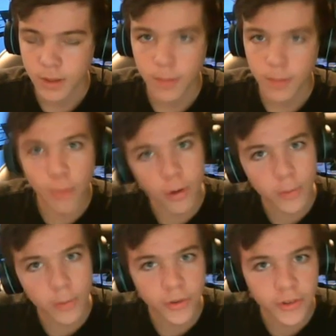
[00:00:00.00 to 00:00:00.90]

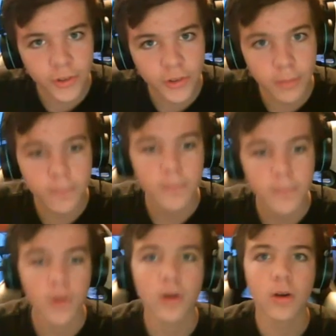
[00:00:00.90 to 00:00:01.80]
portable system
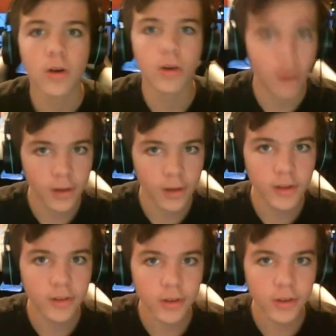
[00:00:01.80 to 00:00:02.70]
on
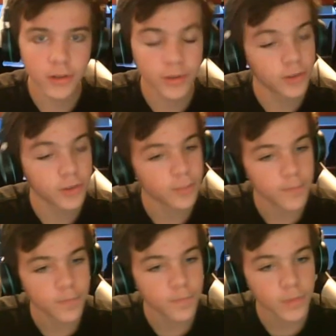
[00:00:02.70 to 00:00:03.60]
this tier list.
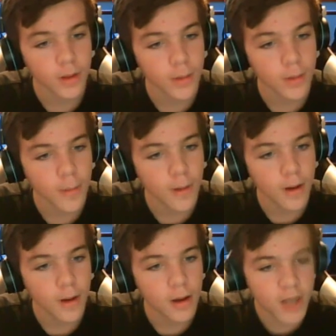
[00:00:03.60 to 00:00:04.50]

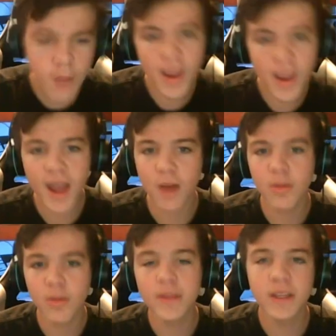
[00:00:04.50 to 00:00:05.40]

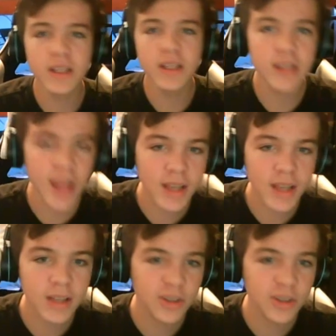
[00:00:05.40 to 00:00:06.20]
Kabam! The Nintendo